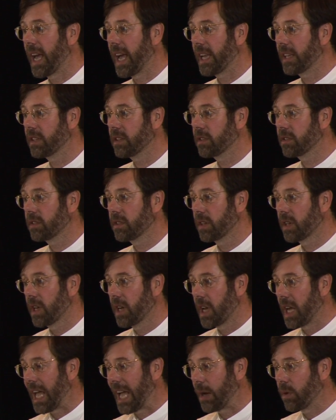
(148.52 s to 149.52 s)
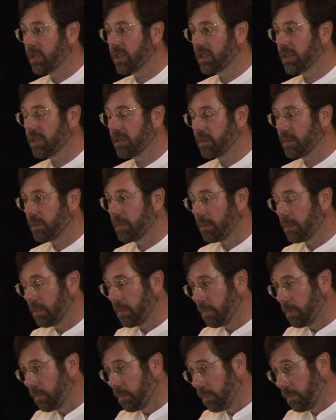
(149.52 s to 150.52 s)
And I would just
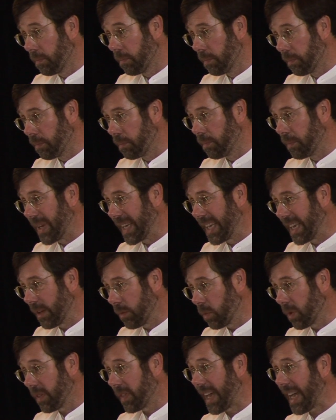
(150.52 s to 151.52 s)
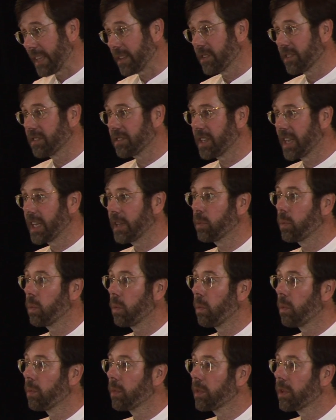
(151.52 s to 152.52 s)
begin with that and say
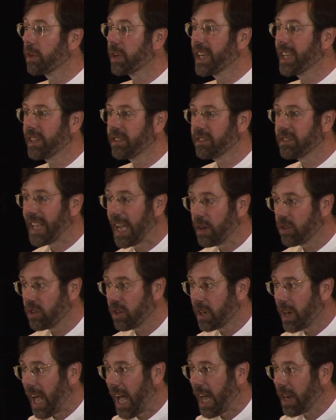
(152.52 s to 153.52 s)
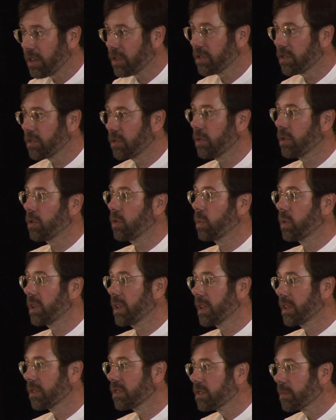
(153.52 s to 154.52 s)
it is now understood
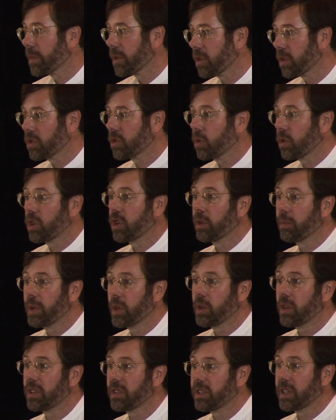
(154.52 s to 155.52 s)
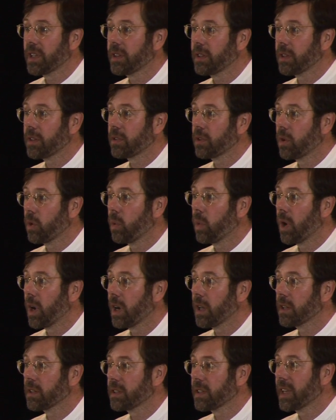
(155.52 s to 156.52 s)
within the spiritual community that the
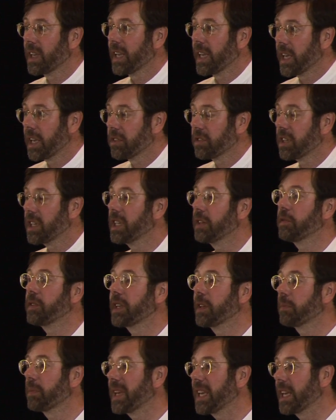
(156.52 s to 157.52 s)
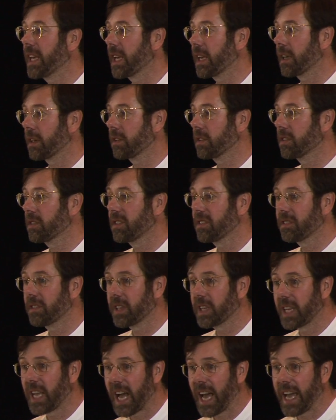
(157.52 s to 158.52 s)
world is a living being. This is
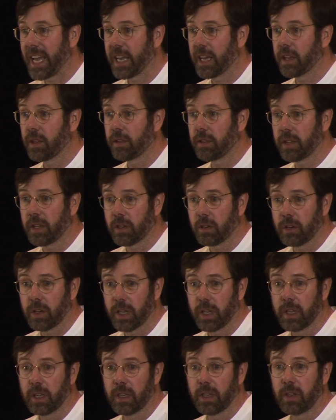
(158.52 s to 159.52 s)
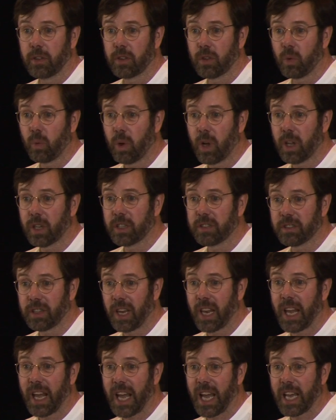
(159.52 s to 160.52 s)
the Gaia theory. The world is
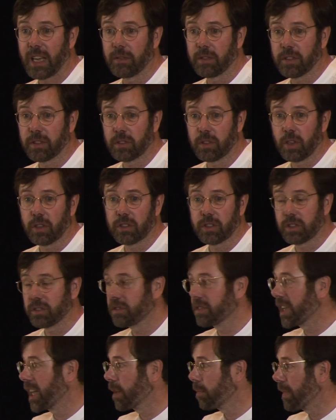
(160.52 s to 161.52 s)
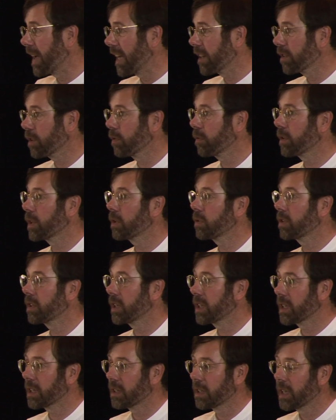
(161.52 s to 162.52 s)
alive. It's not just dead matter
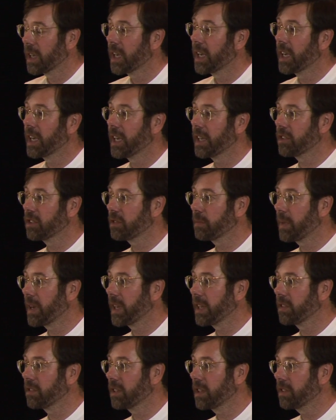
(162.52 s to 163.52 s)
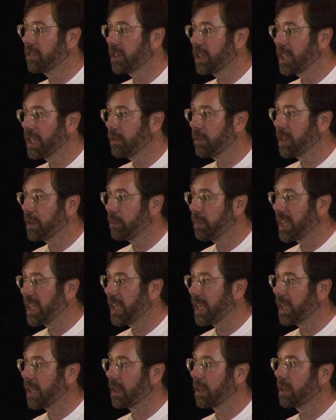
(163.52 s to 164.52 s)
floating in space. It is a living
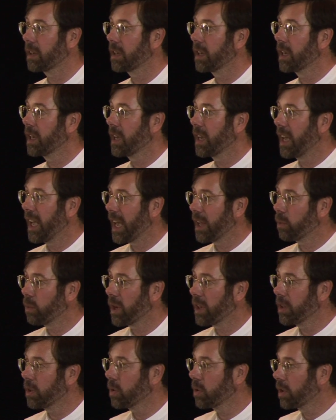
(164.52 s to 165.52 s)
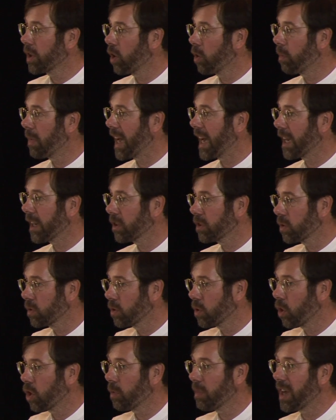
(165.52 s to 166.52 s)
being. And whether you go back and you
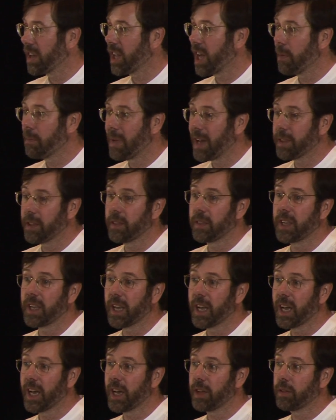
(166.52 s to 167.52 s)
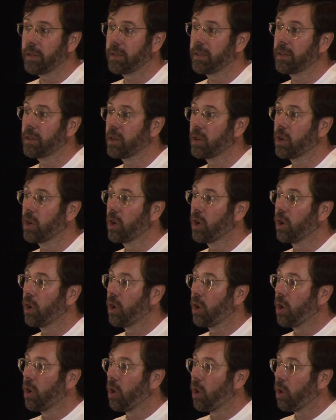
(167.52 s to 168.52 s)
talk about our mother, the earth,
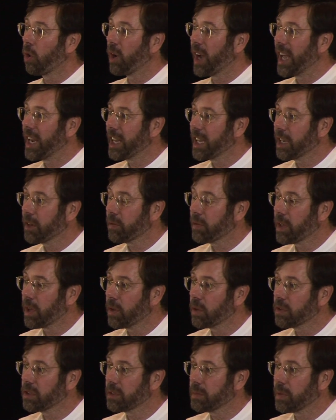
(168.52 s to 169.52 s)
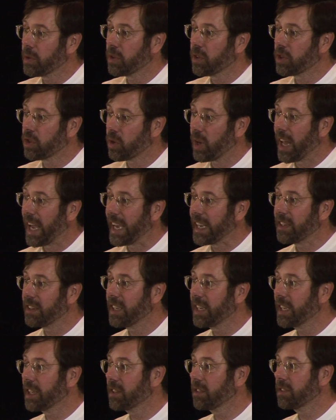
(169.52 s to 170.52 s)
or any of those spiritual
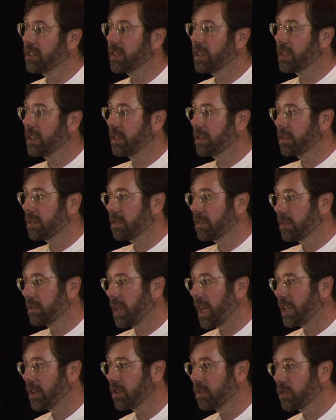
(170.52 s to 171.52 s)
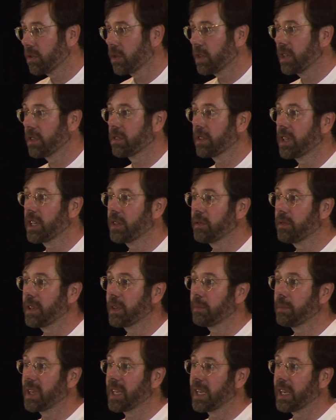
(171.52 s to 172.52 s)
ideas, it is understood it's a living